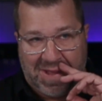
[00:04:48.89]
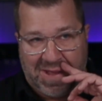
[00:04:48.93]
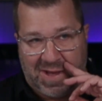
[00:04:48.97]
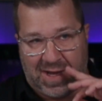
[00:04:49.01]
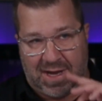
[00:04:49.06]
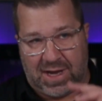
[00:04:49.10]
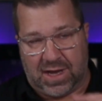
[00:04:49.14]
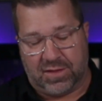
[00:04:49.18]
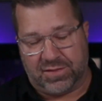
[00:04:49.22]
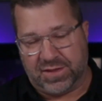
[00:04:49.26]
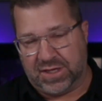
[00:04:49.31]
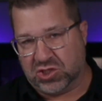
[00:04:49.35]

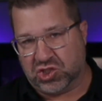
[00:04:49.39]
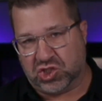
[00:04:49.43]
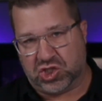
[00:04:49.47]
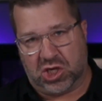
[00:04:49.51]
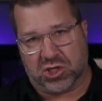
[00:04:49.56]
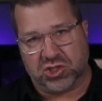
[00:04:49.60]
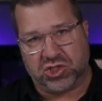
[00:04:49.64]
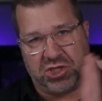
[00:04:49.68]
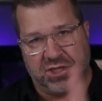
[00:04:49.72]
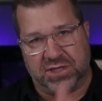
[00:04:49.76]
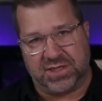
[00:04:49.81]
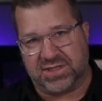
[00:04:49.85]
The
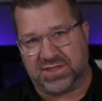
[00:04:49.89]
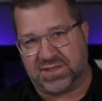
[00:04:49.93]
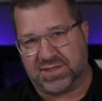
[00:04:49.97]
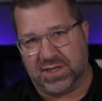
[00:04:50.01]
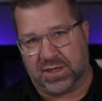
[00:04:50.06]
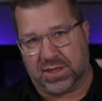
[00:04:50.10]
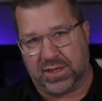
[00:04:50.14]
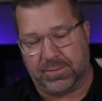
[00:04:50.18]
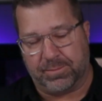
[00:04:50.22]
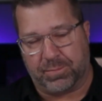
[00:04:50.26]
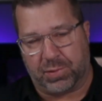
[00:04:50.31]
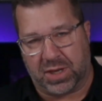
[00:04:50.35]
injunction is
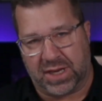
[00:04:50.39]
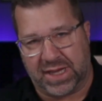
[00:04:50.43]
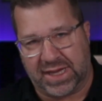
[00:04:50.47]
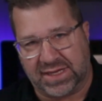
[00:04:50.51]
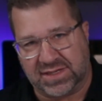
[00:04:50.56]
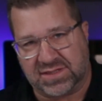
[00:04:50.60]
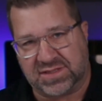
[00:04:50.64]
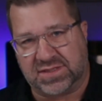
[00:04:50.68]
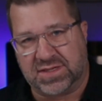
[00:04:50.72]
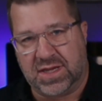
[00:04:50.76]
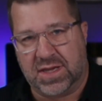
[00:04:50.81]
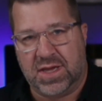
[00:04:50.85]
still in
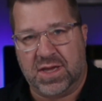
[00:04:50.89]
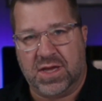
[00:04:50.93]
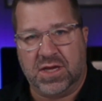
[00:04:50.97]
place.